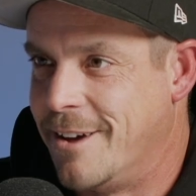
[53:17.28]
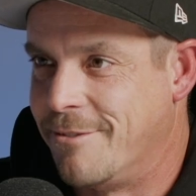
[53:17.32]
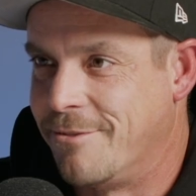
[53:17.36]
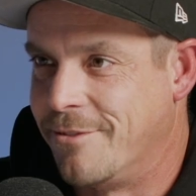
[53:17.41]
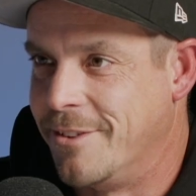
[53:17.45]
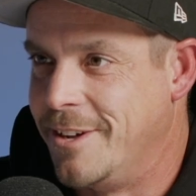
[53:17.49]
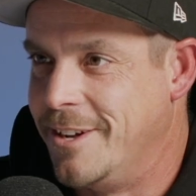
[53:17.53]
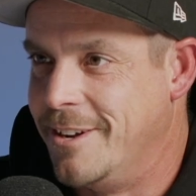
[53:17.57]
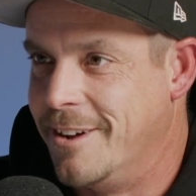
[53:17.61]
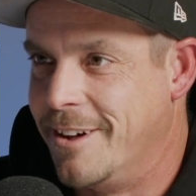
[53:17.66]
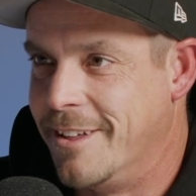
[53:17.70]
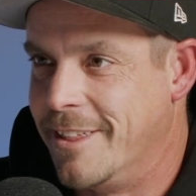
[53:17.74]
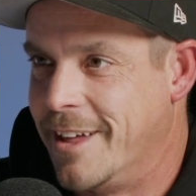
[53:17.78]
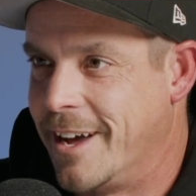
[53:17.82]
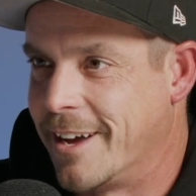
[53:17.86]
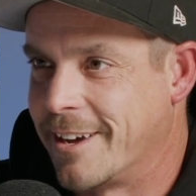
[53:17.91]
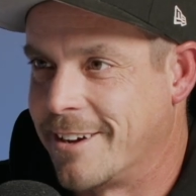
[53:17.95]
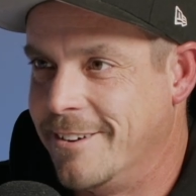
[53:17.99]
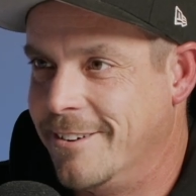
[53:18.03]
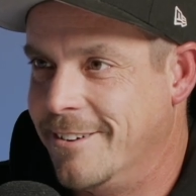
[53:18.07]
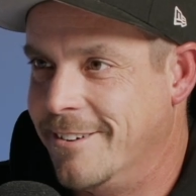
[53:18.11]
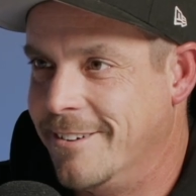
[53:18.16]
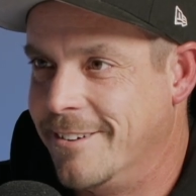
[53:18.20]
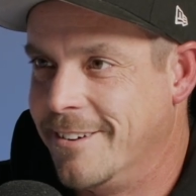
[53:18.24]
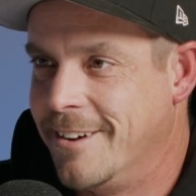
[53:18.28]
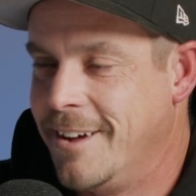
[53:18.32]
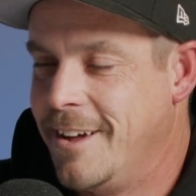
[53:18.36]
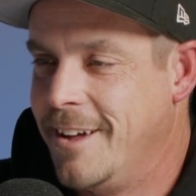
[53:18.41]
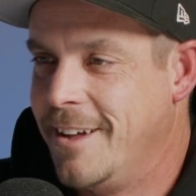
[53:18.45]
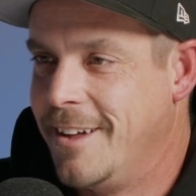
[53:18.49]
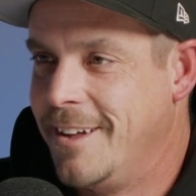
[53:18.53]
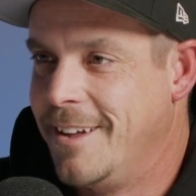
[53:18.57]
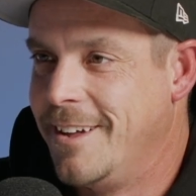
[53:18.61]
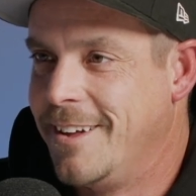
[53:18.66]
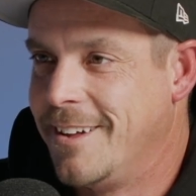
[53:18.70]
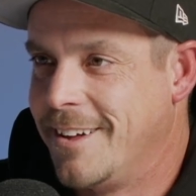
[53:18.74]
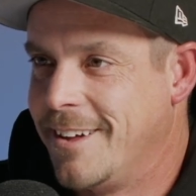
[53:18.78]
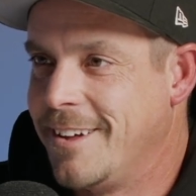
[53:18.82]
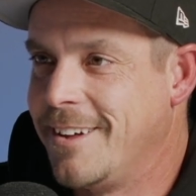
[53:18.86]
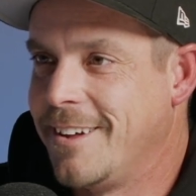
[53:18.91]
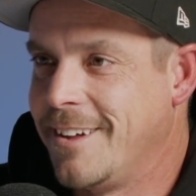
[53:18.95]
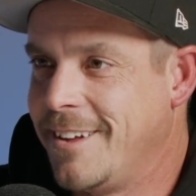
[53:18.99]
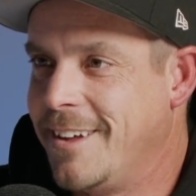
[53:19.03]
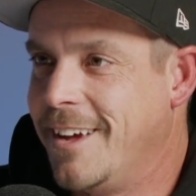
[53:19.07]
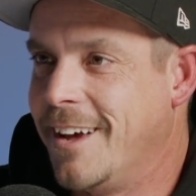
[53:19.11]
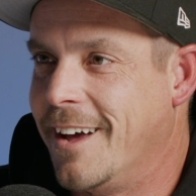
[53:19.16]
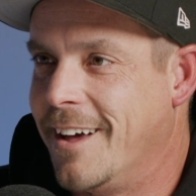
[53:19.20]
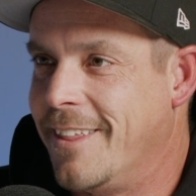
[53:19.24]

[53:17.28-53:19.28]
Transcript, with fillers: definitely not that cool. Because he was a fat Joe. Yeah,